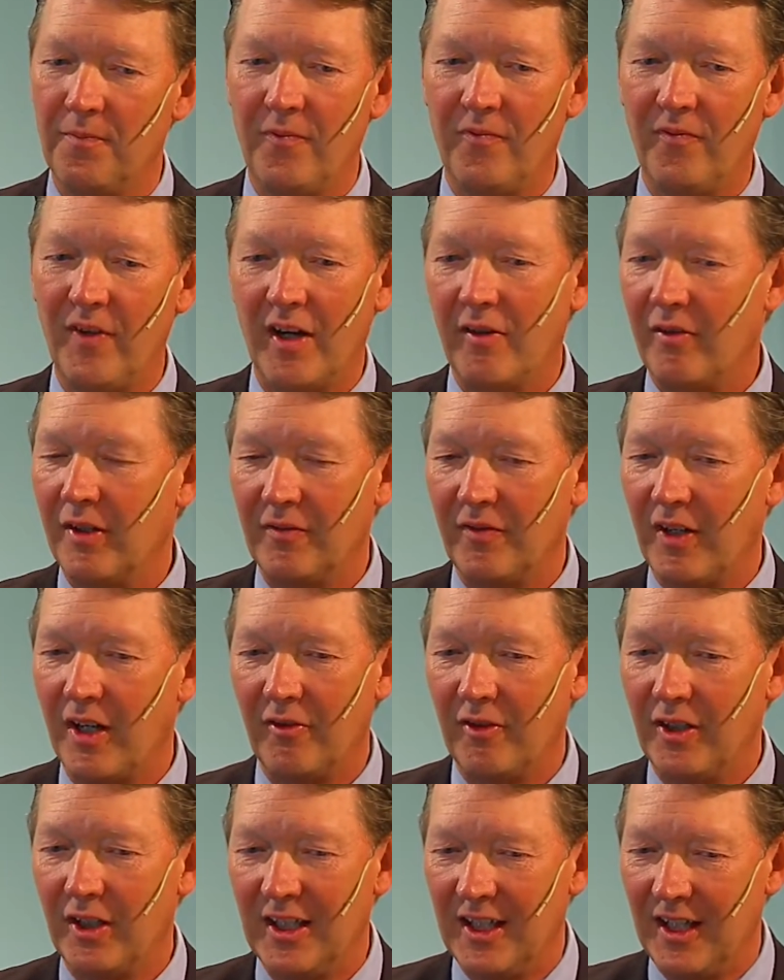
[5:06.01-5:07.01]
very,
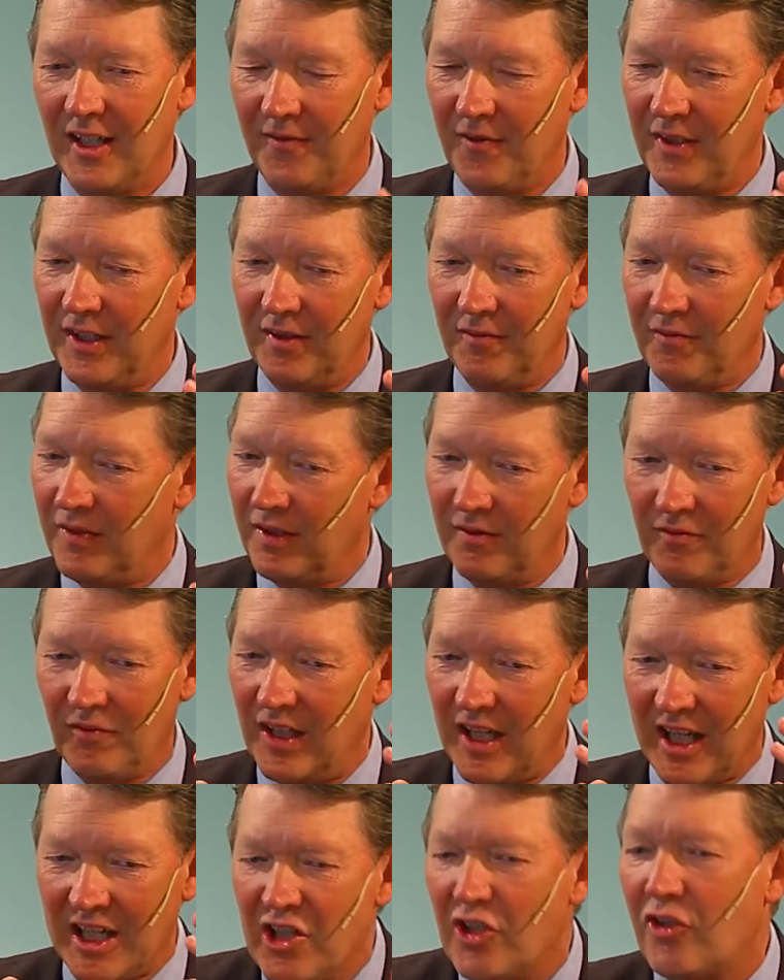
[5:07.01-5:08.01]
very
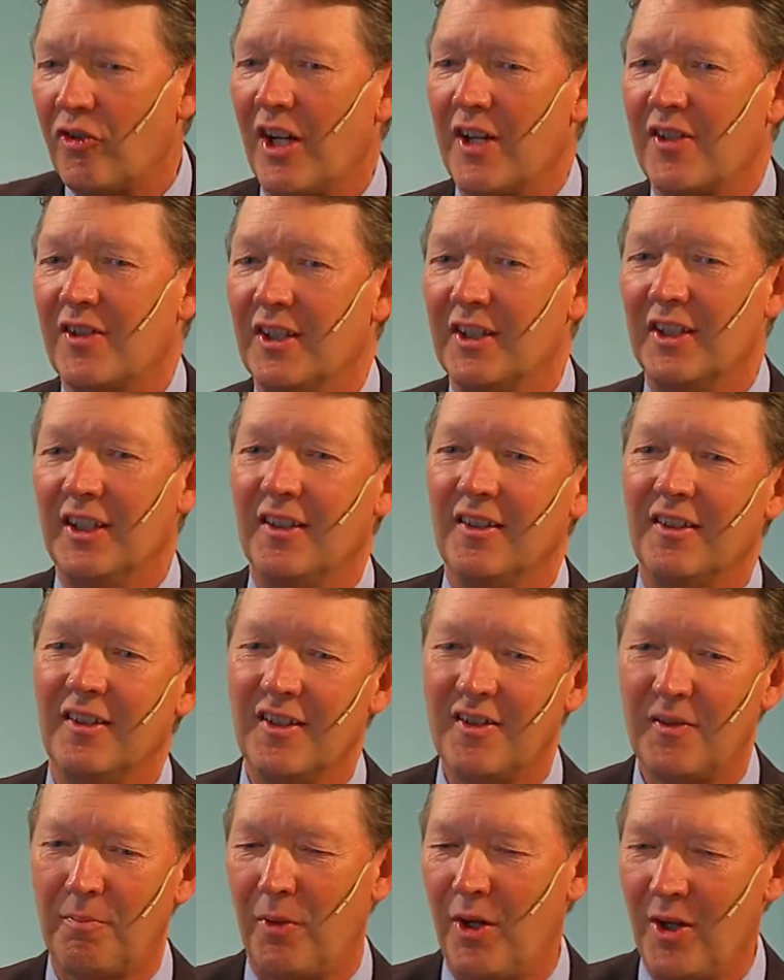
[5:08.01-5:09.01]
interested in
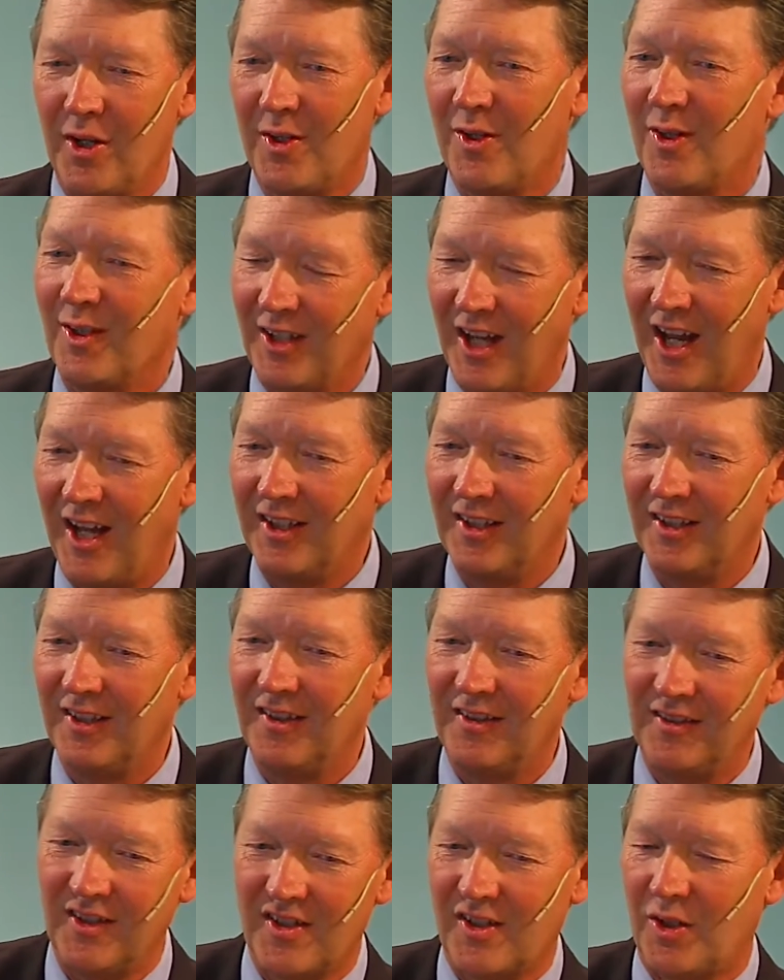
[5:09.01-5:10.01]
this person
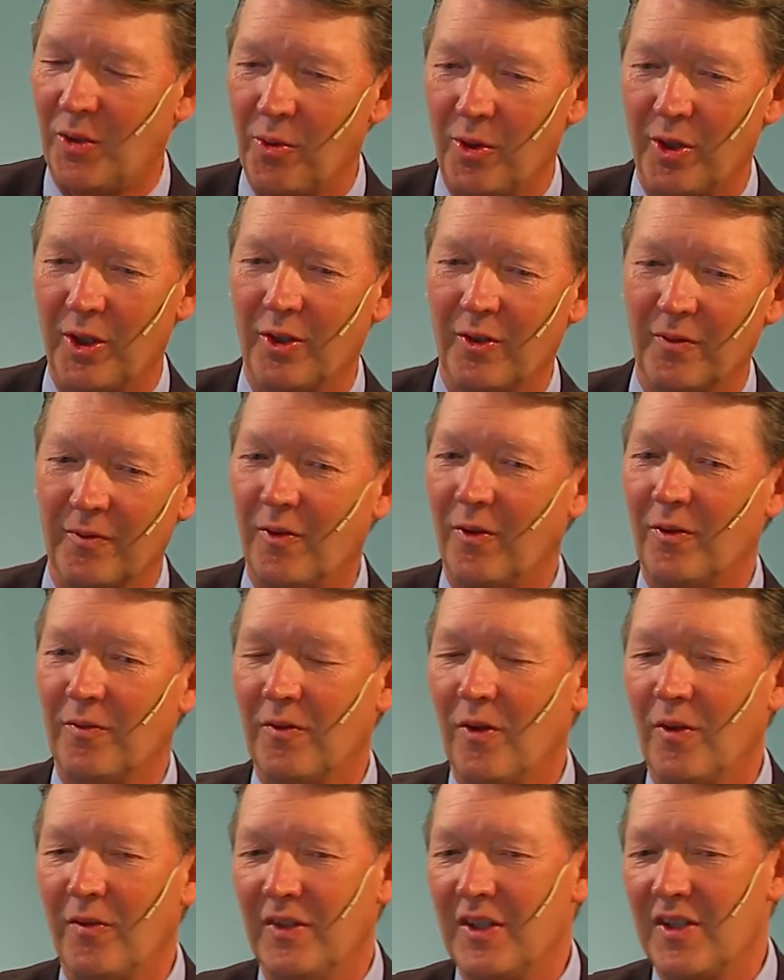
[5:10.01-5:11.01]
and the story
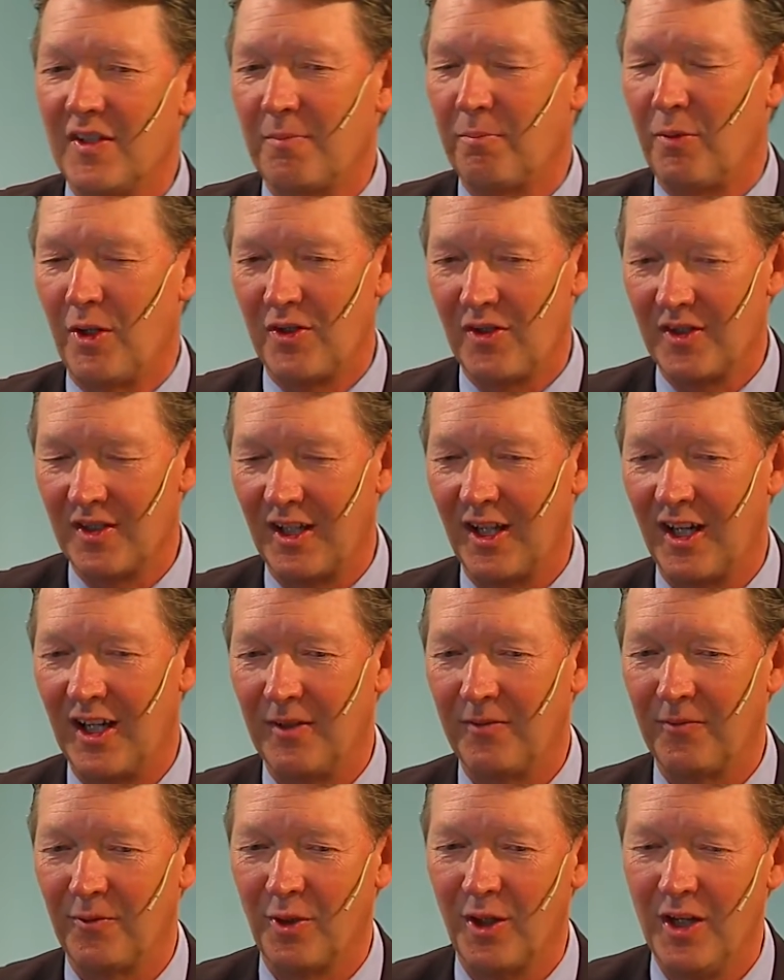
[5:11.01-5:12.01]
of this person's
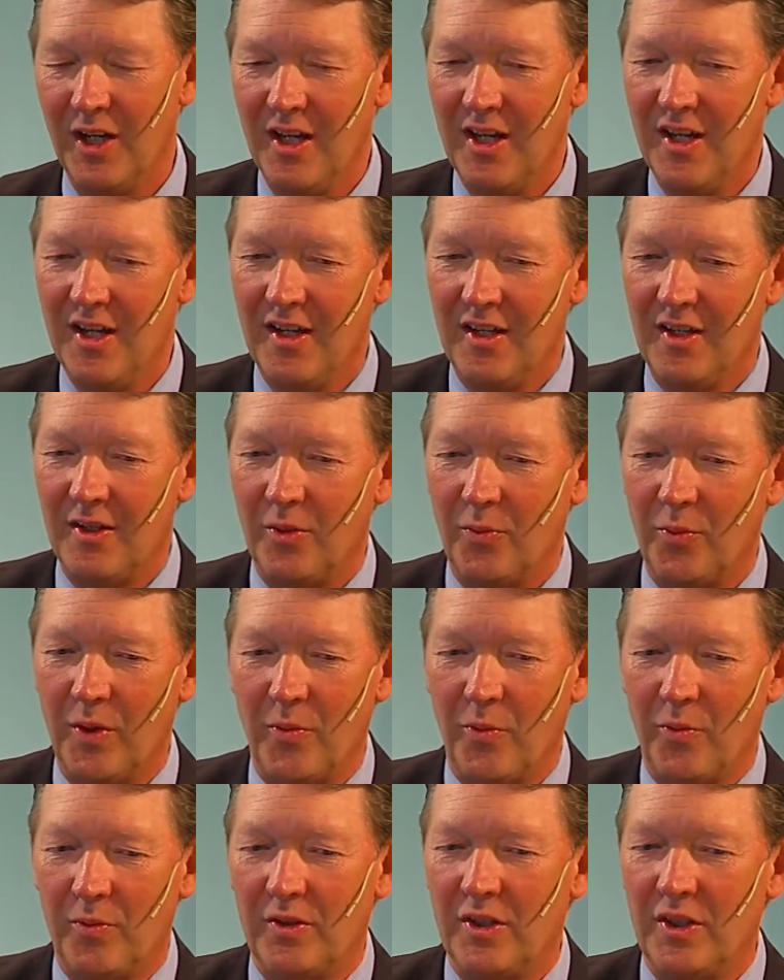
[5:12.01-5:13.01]
life, or
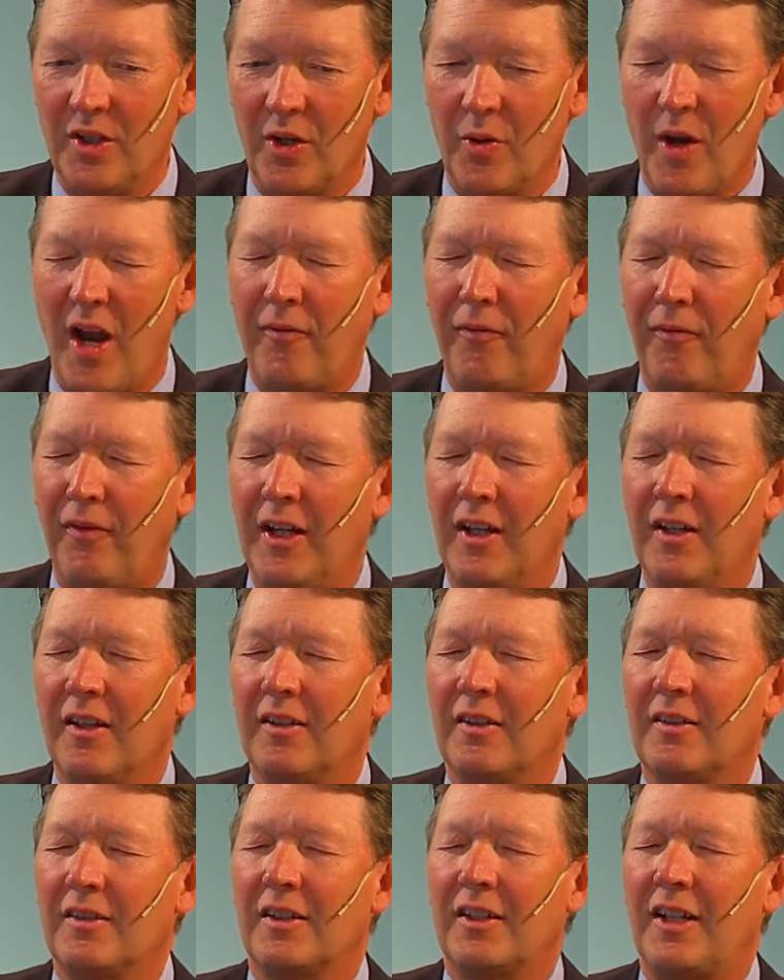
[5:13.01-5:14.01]
I feel
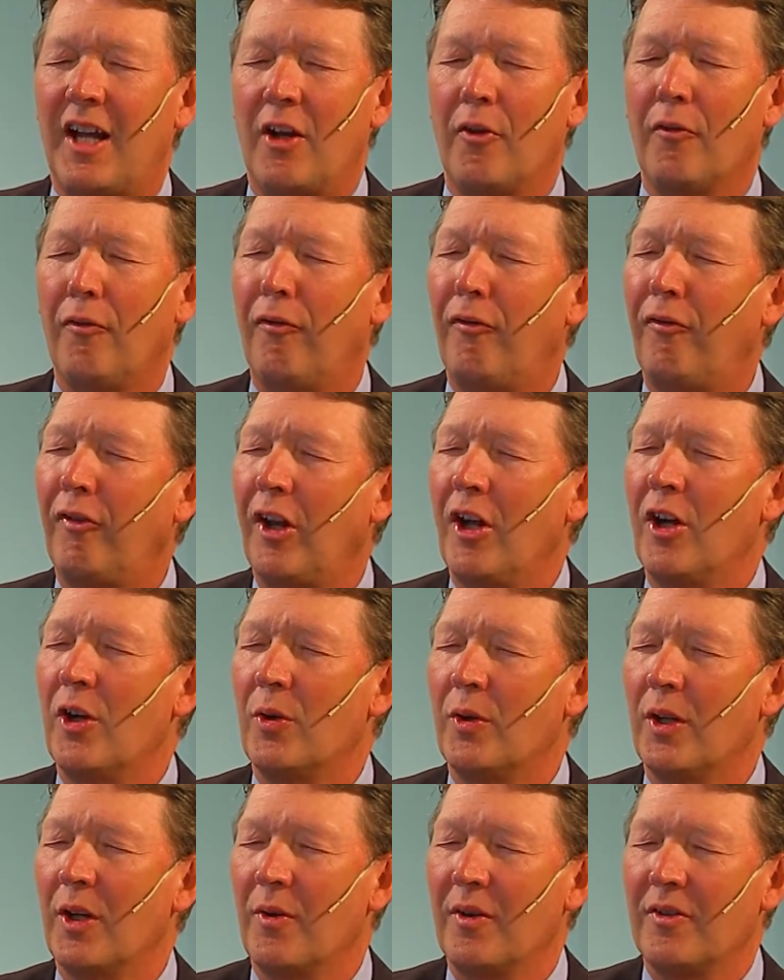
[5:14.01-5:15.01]
kind of
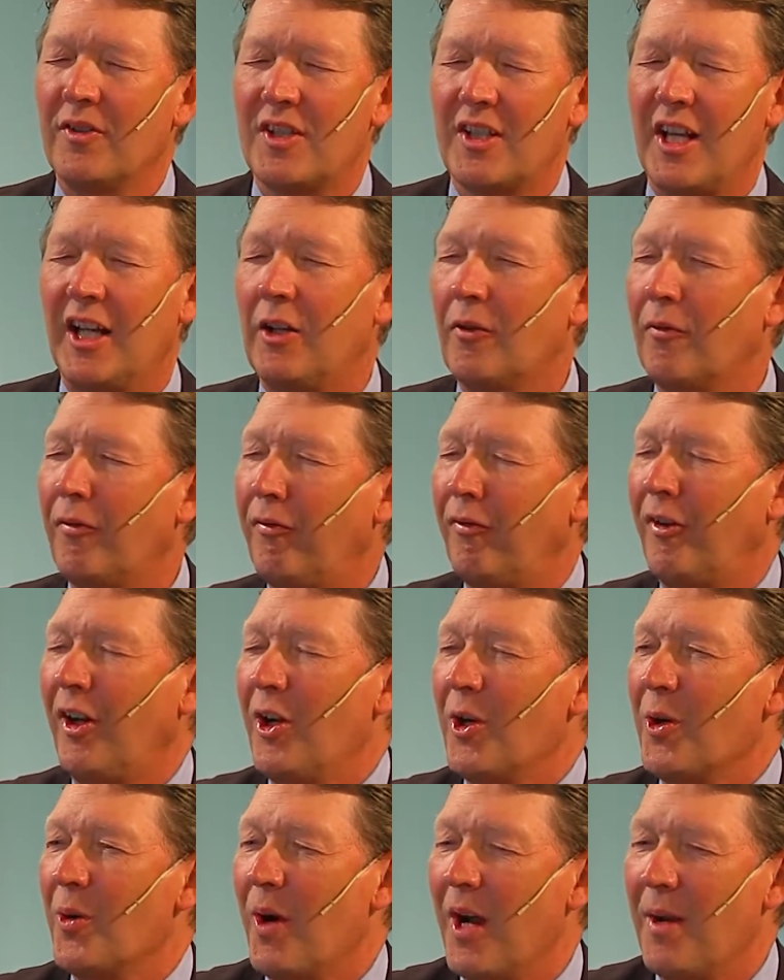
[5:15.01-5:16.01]
flow, a state of
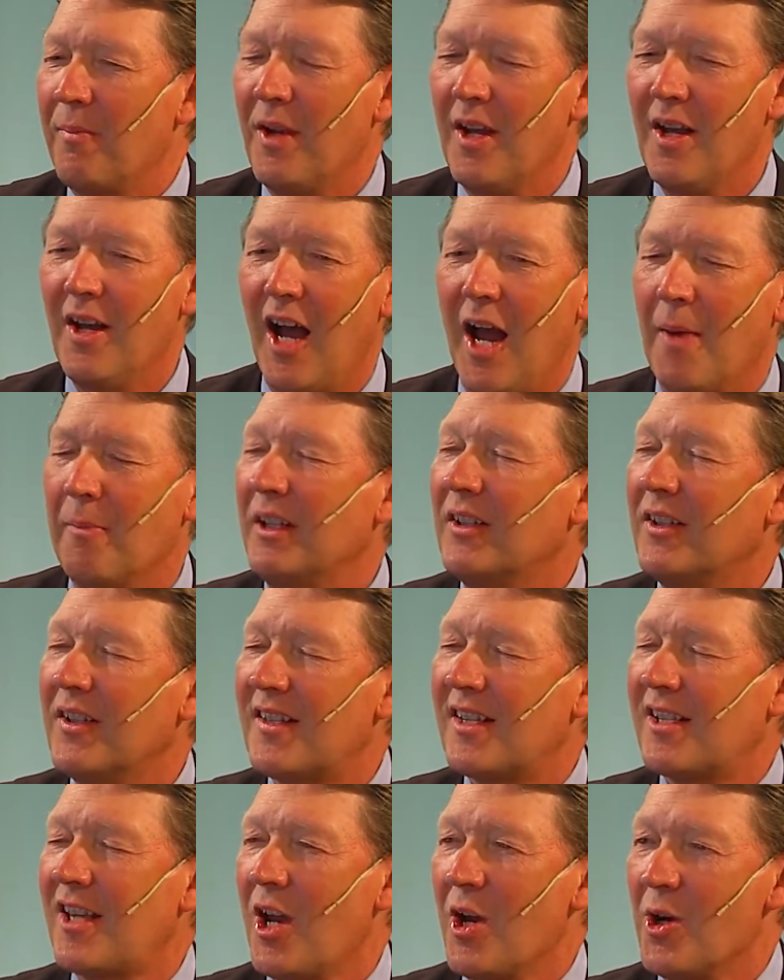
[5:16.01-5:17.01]
flow. I'm in the
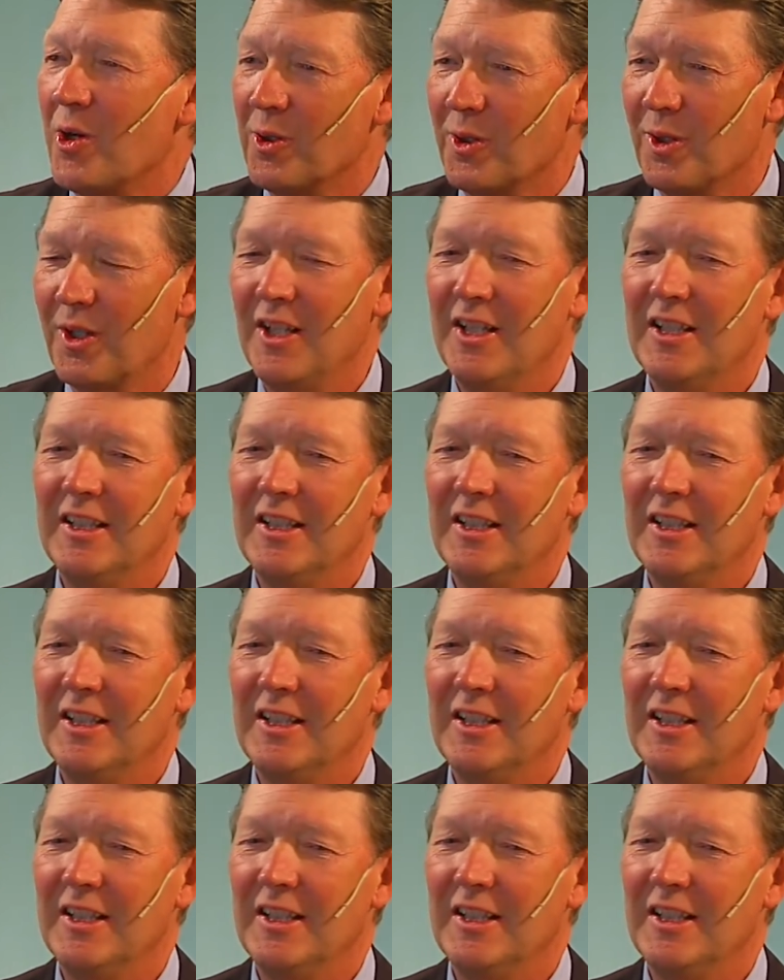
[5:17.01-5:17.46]
zone.